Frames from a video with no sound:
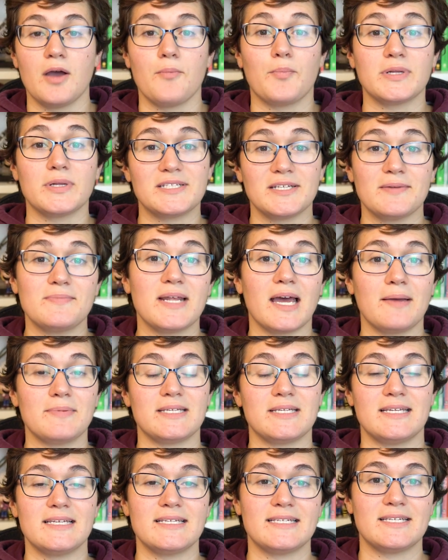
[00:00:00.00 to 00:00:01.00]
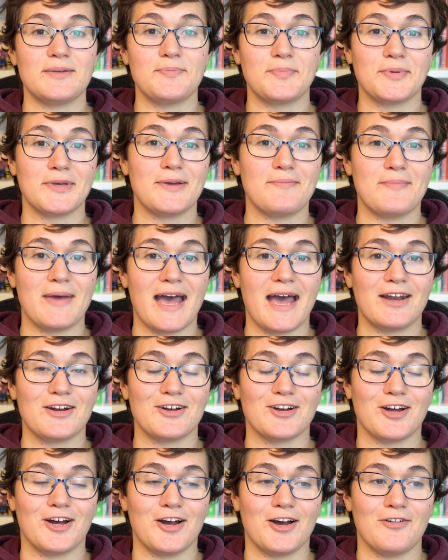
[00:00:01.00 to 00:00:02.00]
But sometimes it is simply a
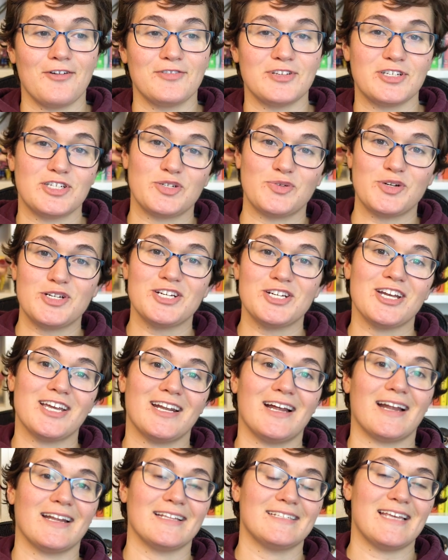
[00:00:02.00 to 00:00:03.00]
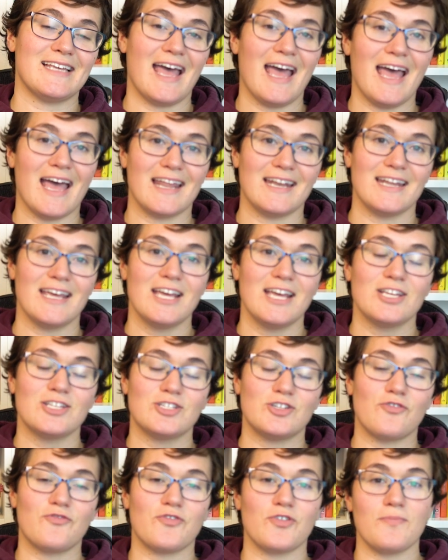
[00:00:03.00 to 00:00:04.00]
matter of switching it on its head.
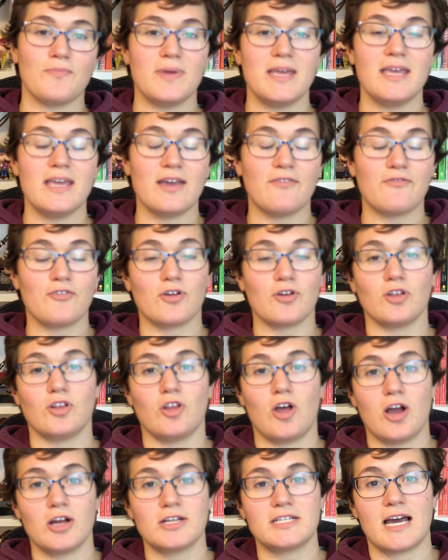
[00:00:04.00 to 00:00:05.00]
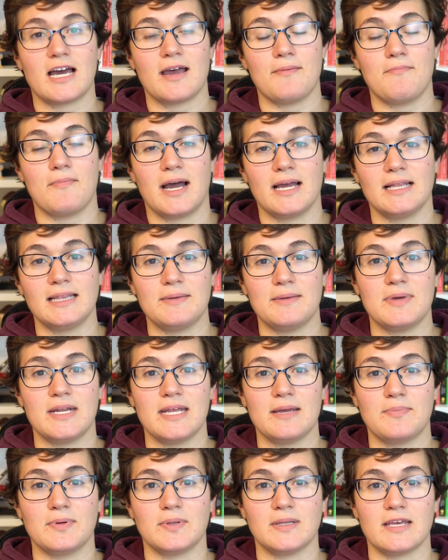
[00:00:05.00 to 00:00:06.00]
So for me, for a long time, my
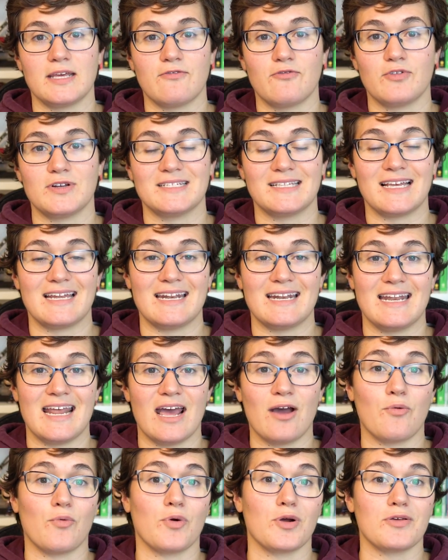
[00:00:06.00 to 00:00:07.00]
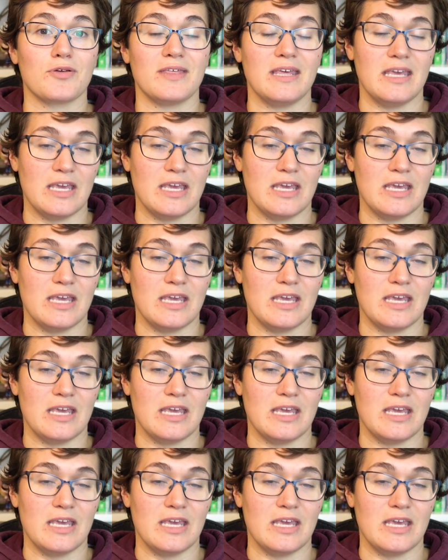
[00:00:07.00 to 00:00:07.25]
limiting belief was that net worth